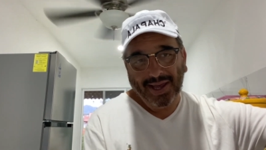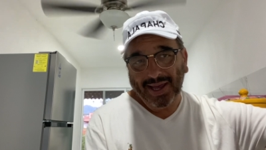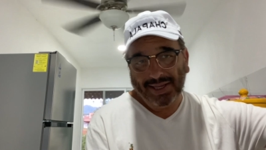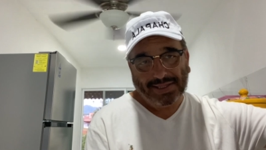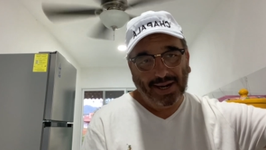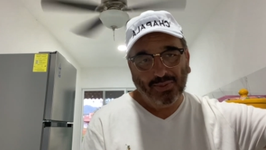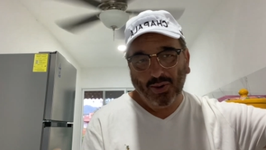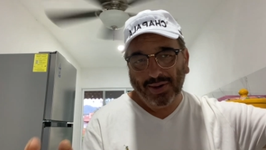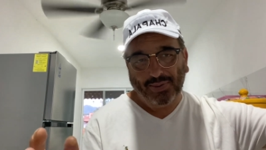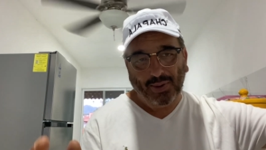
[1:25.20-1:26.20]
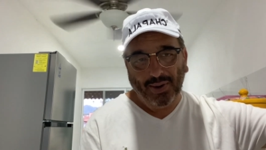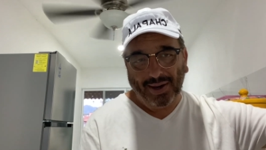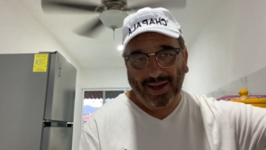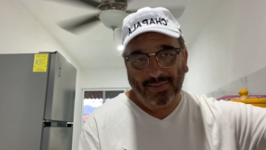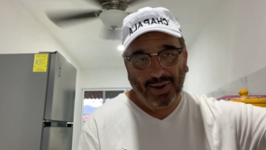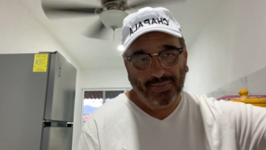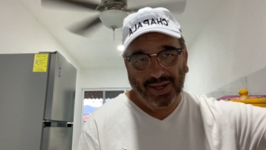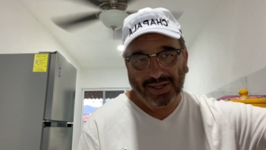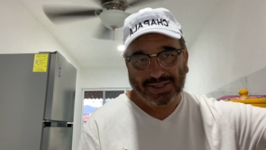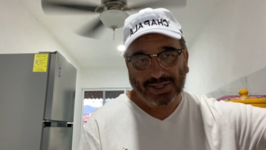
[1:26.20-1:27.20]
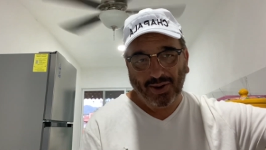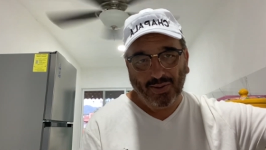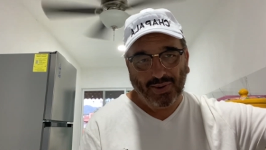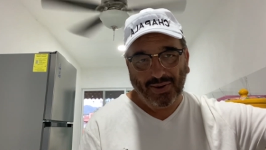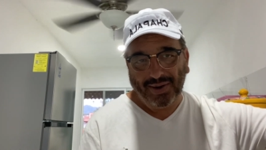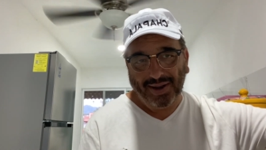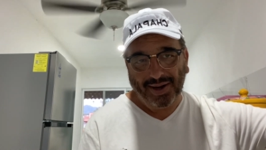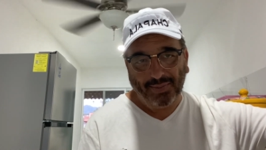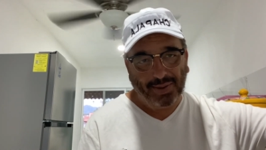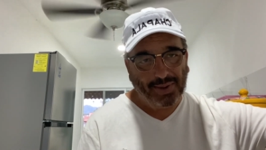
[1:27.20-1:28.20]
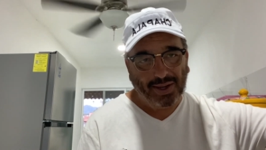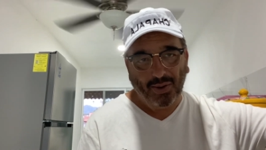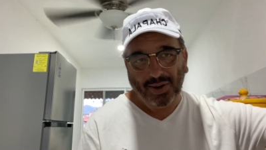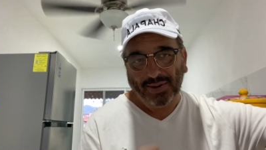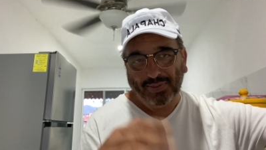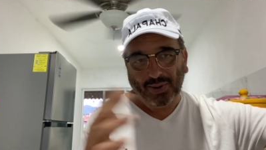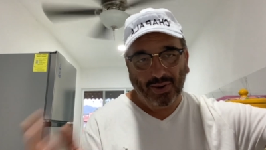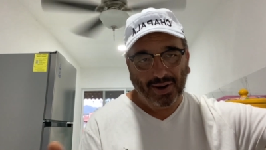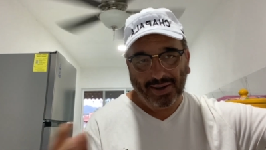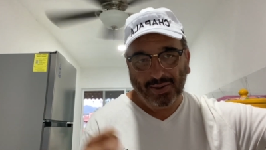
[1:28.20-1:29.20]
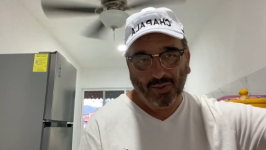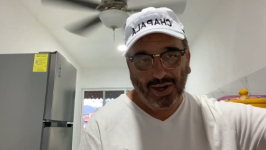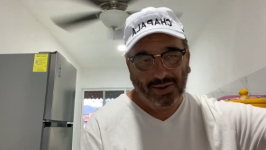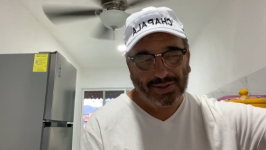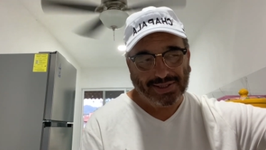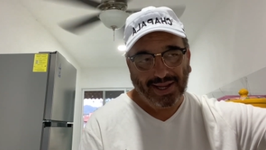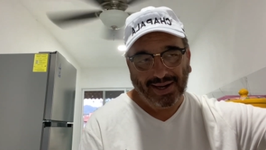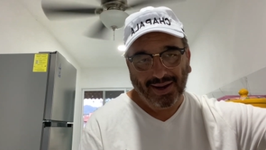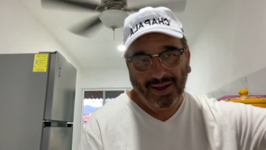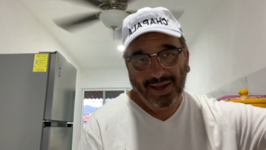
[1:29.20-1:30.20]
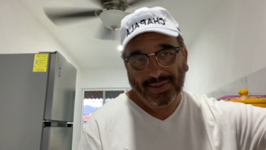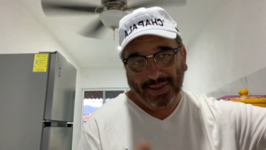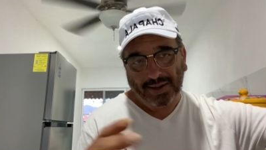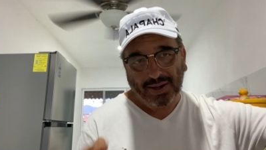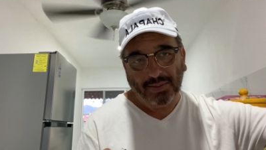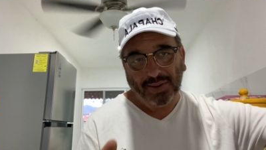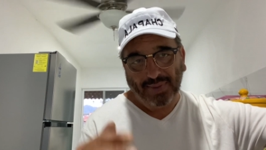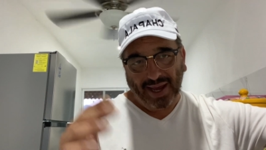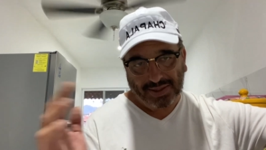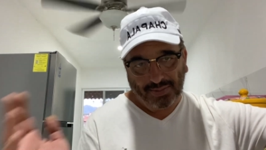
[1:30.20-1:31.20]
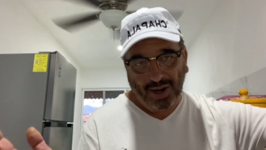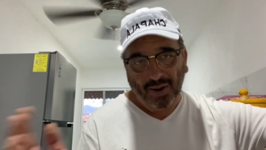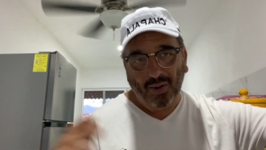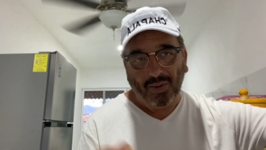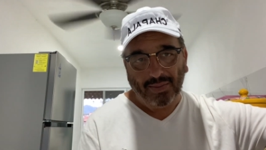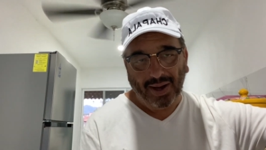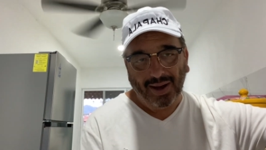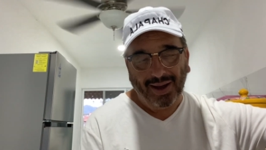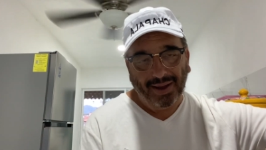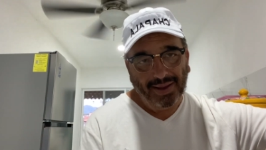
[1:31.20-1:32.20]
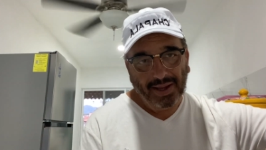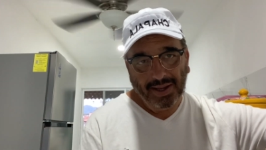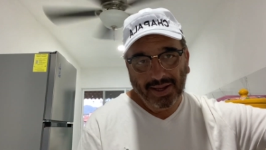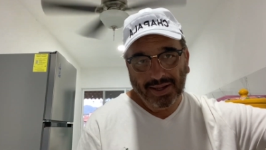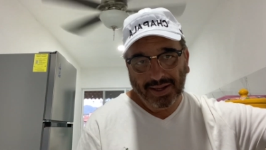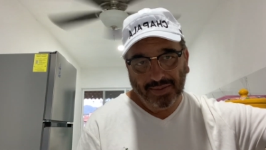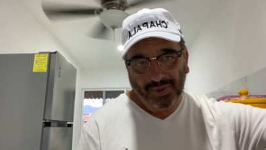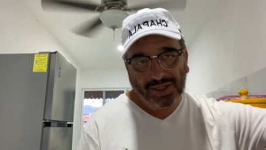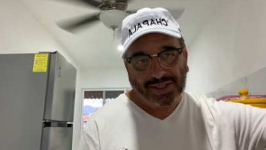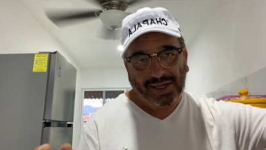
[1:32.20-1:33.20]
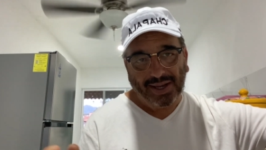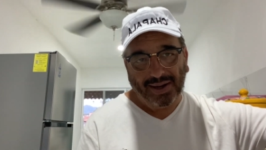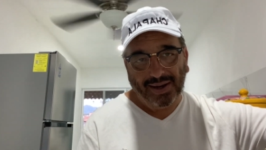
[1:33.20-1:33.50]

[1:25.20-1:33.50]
I said, I'm going to Florida. I'm going to be a snowbird, and I'm going to be going to Florida in the winters, and then coming back to my home in Michigan.